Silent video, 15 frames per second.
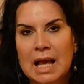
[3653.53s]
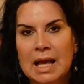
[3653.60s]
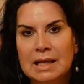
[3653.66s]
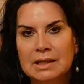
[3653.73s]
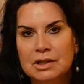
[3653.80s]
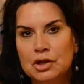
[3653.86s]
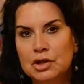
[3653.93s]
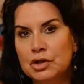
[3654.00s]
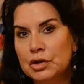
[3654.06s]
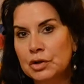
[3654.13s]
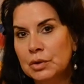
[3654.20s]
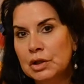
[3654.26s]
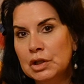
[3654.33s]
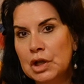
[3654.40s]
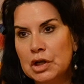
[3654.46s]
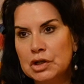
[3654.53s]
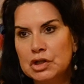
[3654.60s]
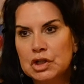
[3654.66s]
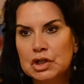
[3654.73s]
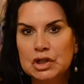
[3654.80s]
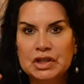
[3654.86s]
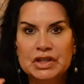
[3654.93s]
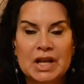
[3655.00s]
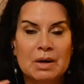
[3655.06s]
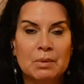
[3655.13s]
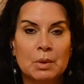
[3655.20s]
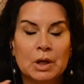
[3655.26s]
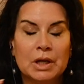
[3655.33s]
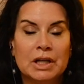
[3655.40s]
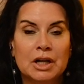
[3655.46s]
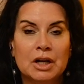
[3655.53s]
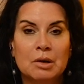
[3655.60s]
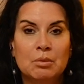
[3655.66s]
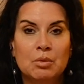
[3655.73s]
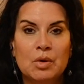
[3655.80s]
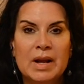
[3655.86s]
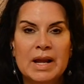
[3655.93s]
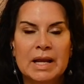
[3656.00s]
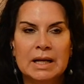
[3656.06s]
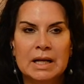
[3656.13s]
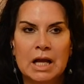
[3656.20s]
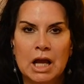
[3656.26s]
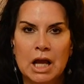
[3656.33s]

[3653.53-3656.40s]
has a neurological network in our brain.